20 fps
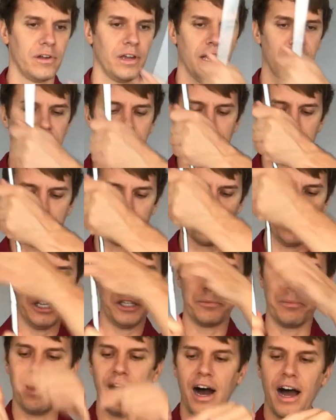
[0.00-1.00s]
at the sweet
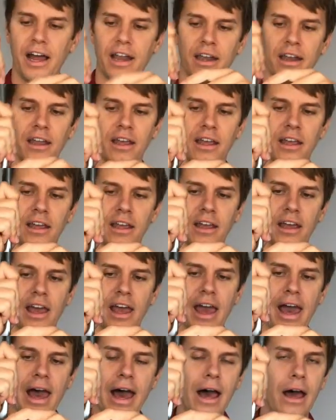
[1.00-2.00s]
spot
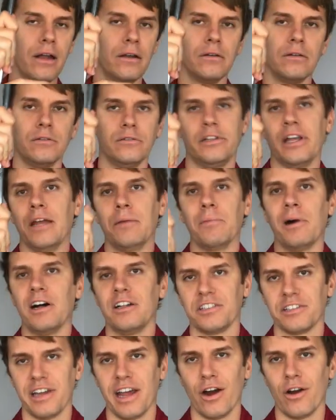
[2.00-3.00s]
at 10
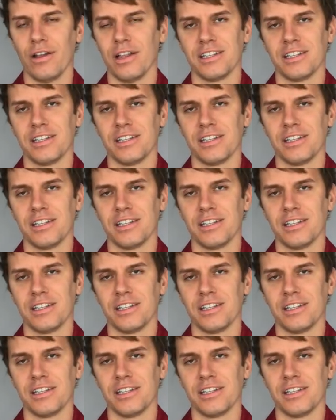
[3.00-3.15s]
miles an hour.